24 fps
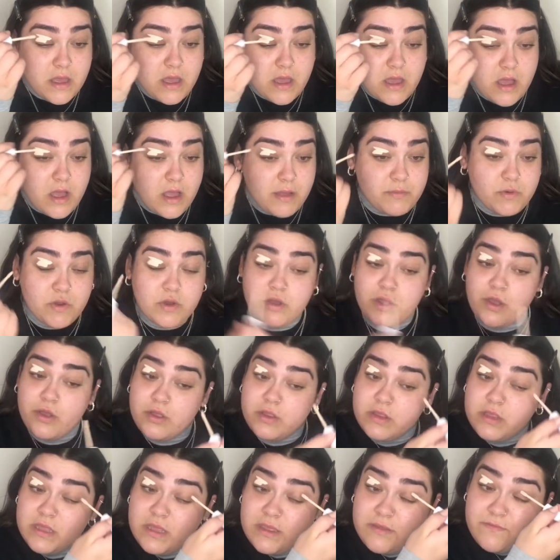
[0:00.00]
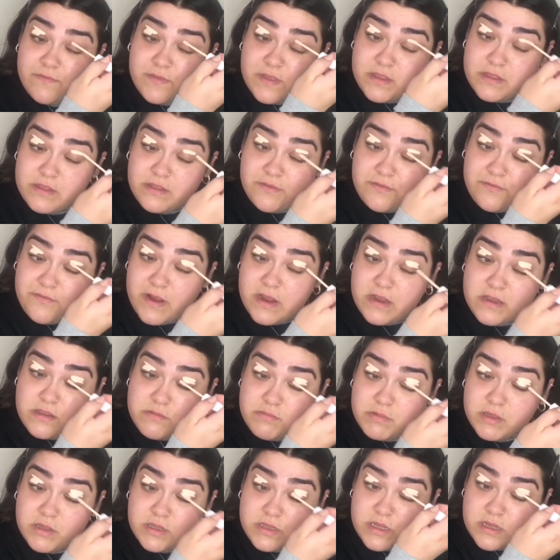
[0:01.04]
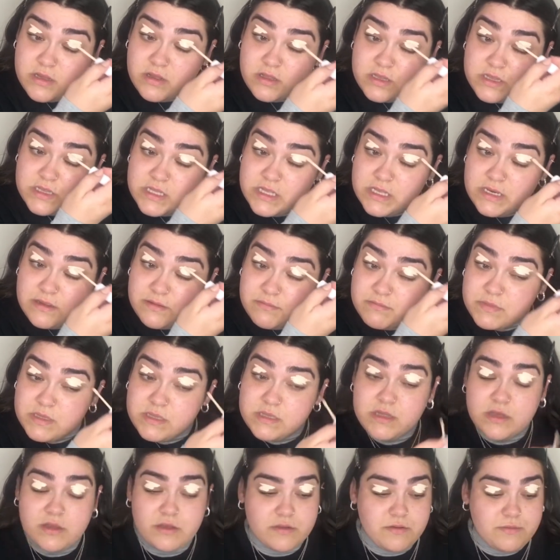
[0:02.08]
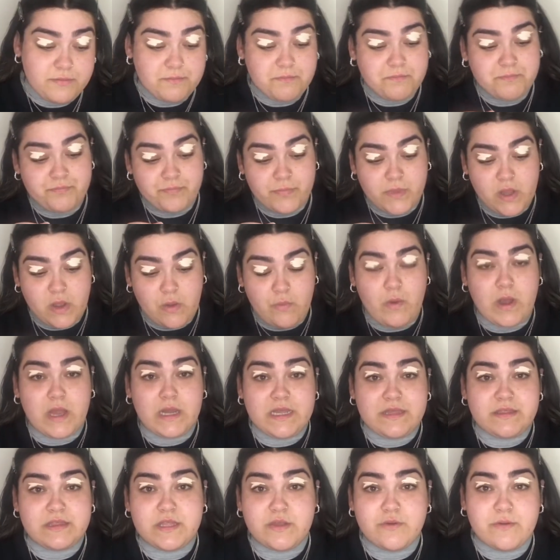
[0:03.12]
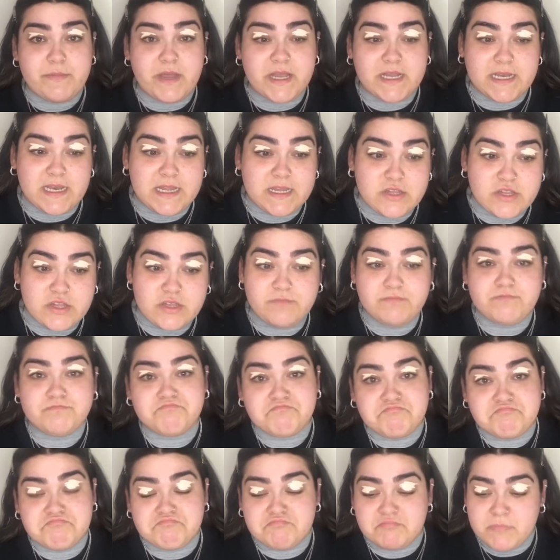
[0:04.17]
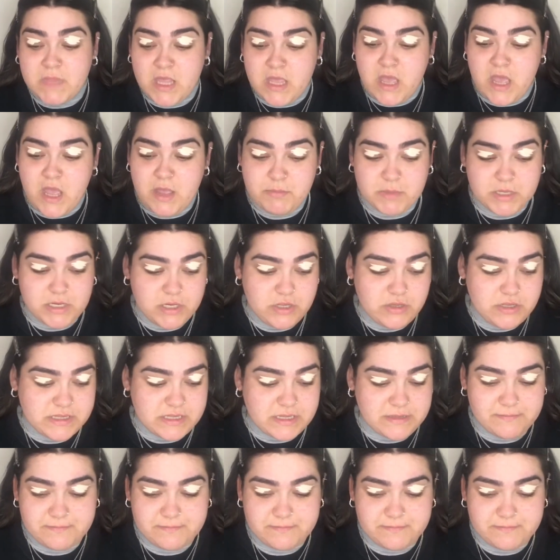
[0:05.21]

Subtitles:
I'm not going to give this to friends because I can't see them. So while it's still in my collection, I'm going to use it.